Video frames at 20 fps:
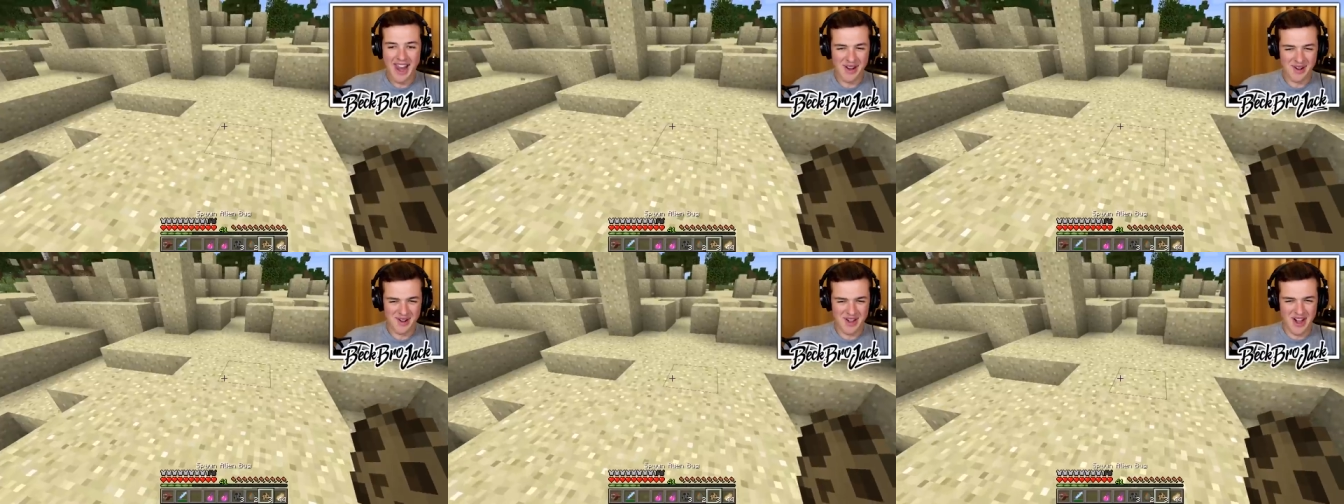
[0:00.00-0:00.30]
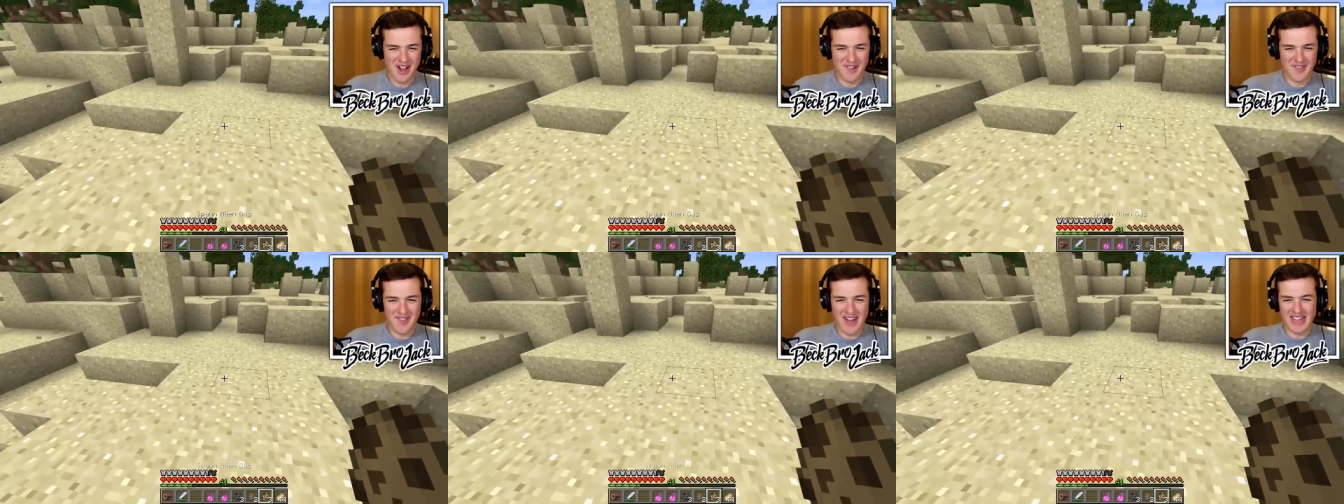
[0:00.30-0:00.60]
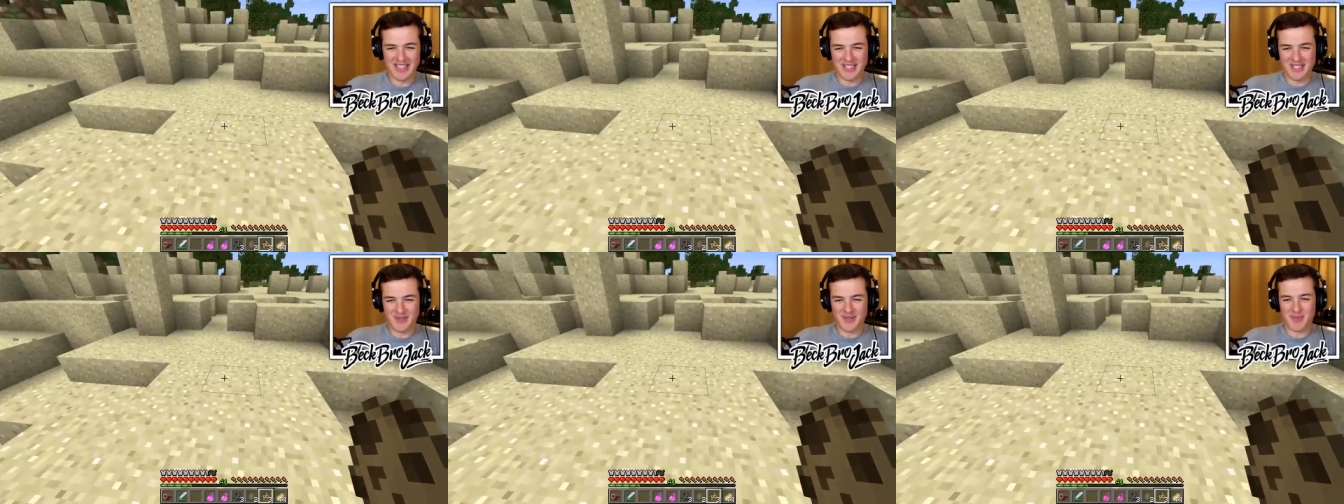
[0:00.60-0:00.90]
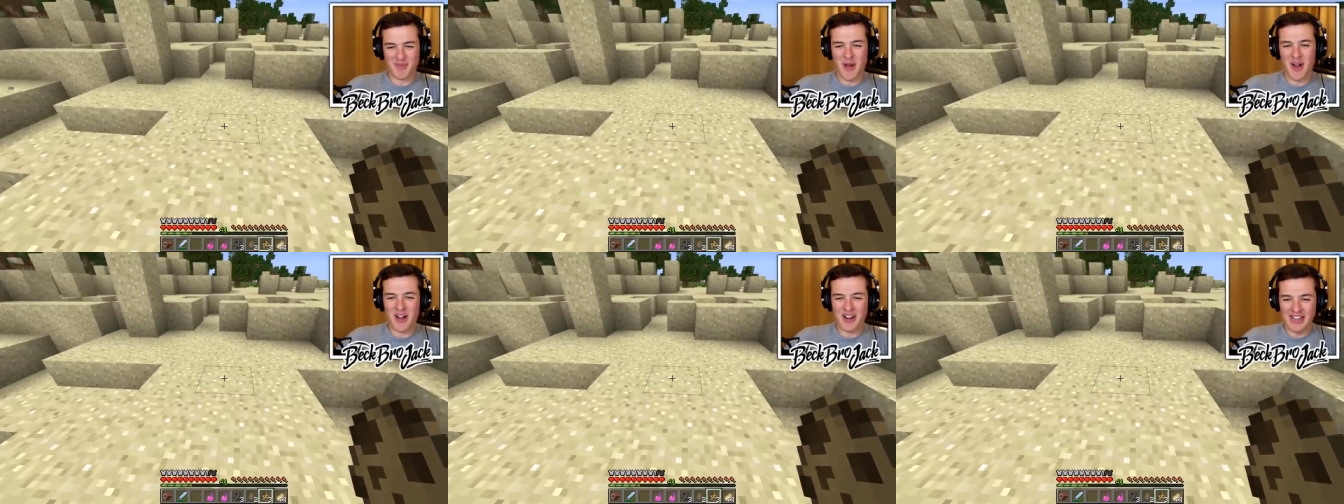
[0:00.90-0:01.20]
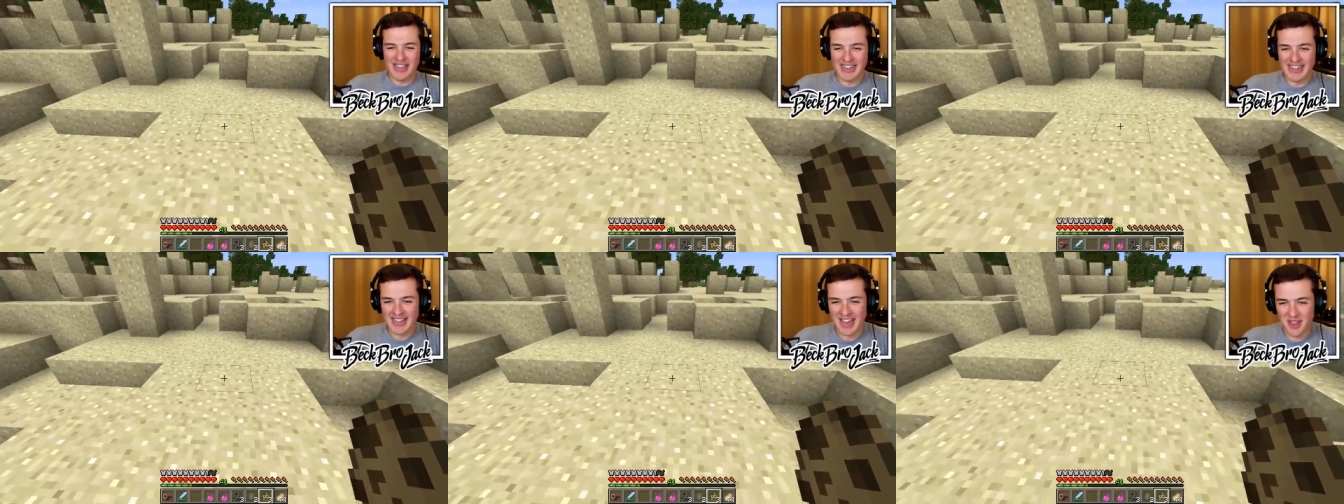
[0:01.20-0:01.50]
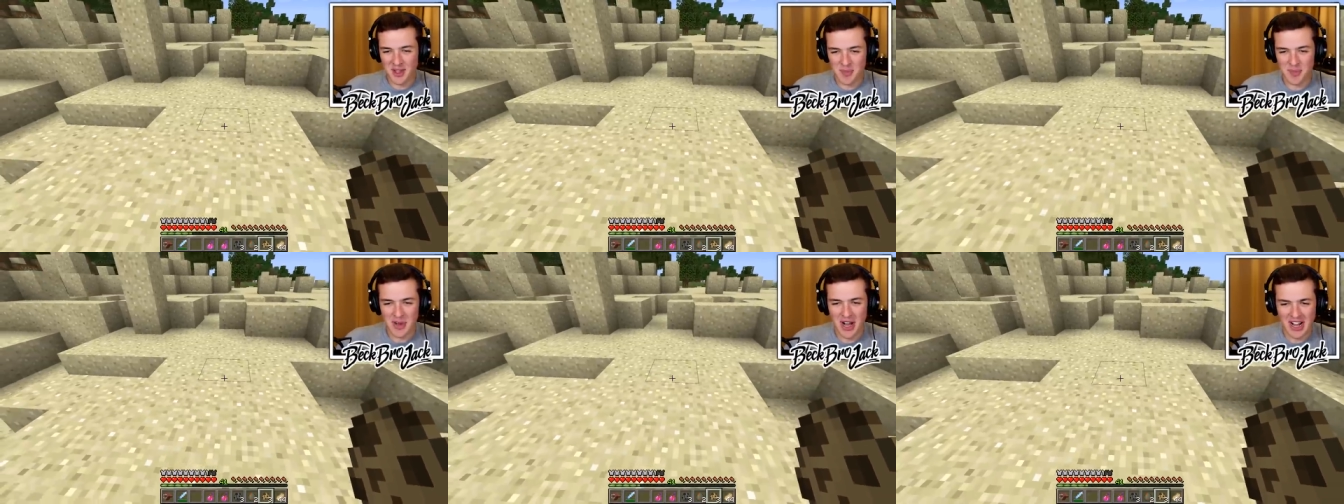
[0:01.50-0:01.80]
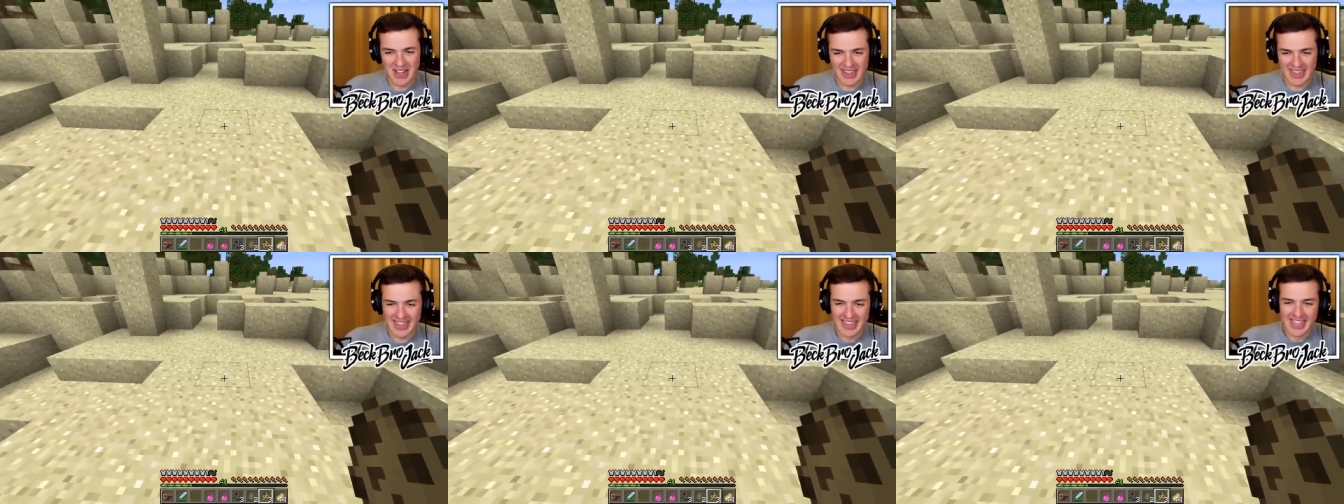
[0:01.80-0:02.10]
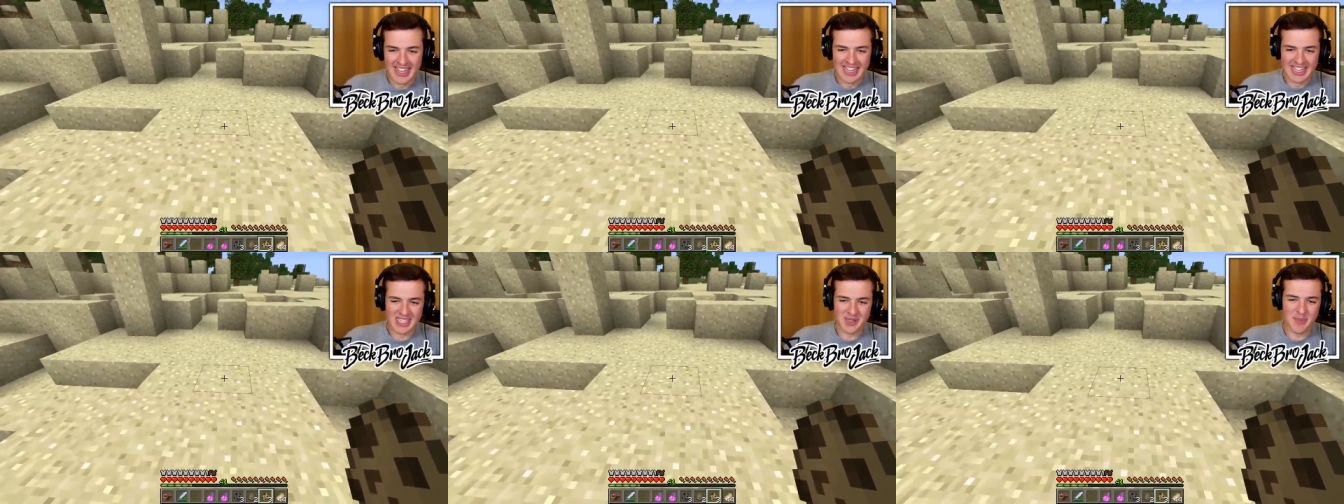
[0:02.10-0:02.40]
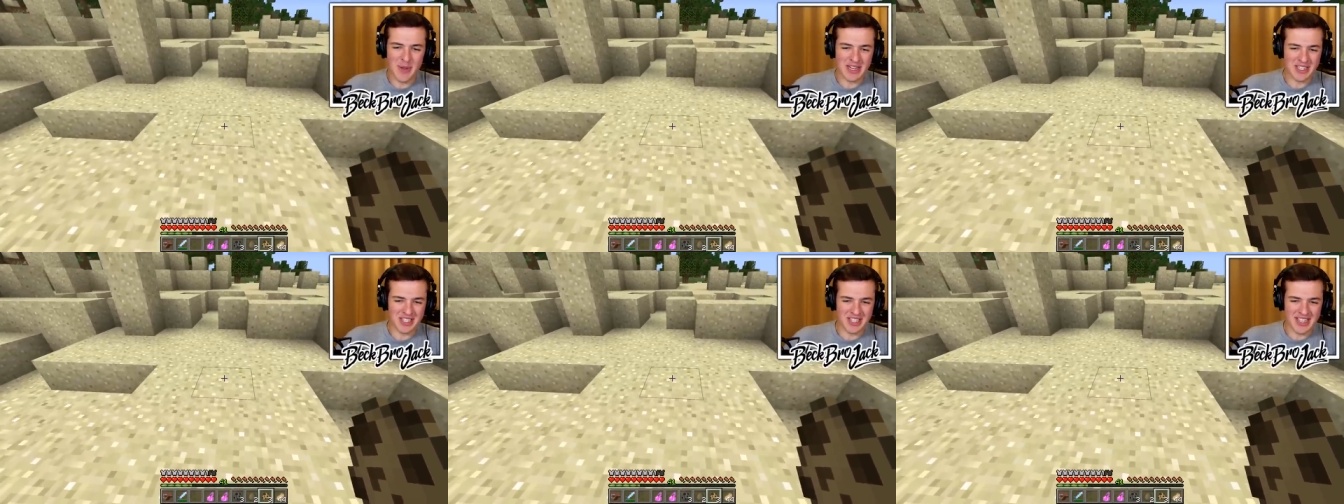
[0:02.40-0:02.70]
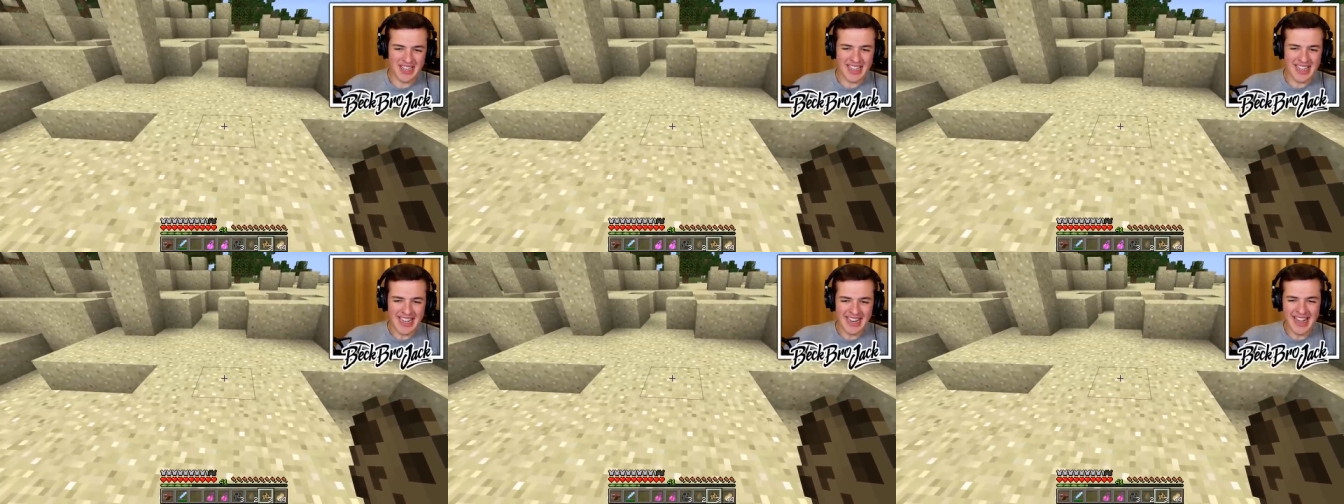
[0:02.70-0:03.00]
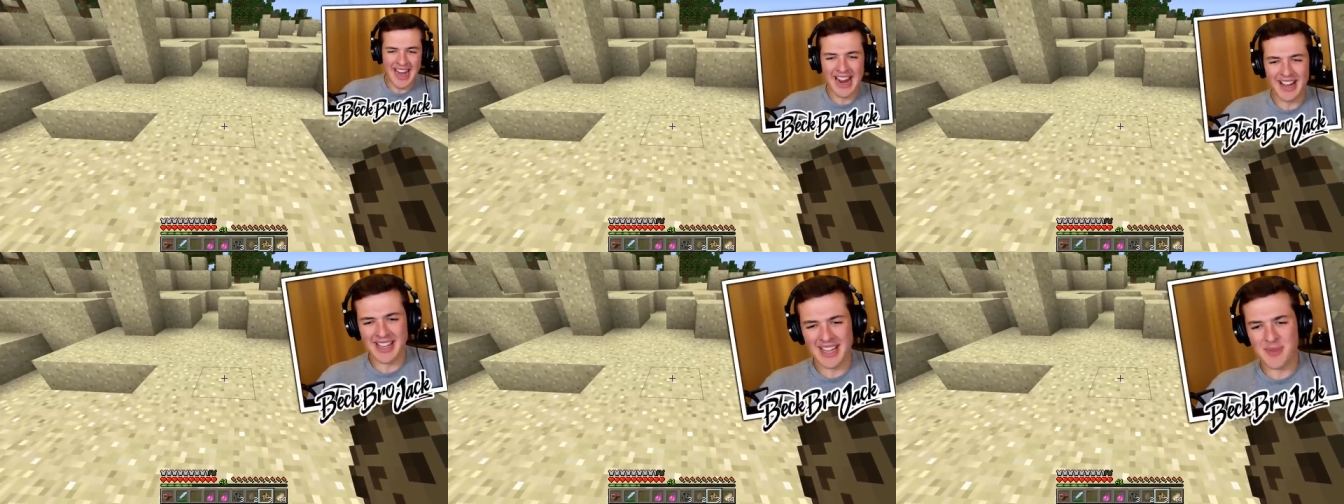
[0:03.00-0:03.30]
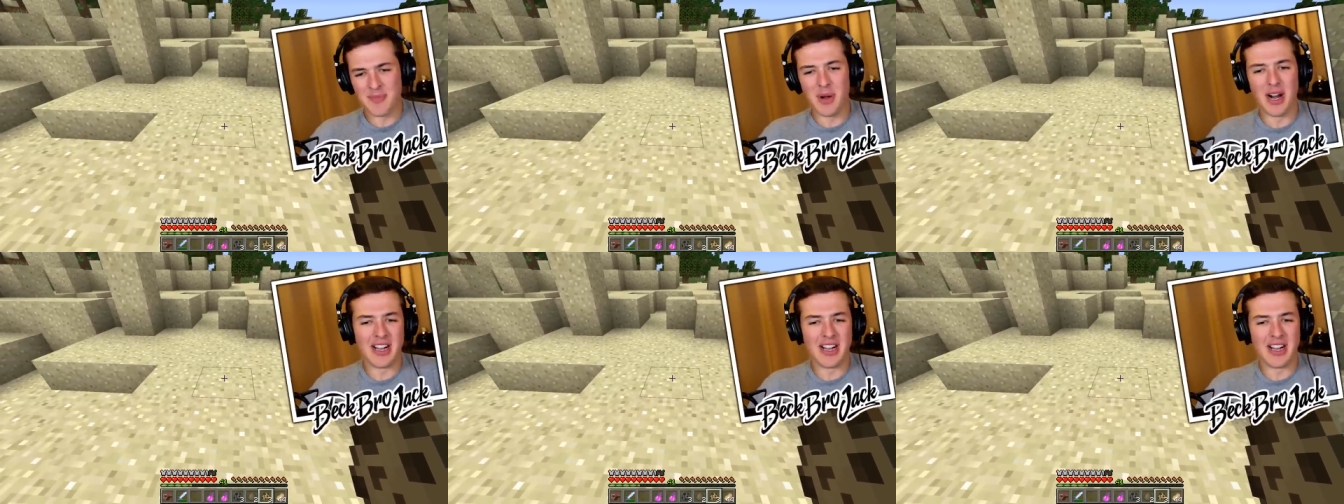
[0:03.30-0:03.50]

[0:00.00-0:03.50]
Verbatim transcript: I don't know if I should spawn in another bug, especially an alien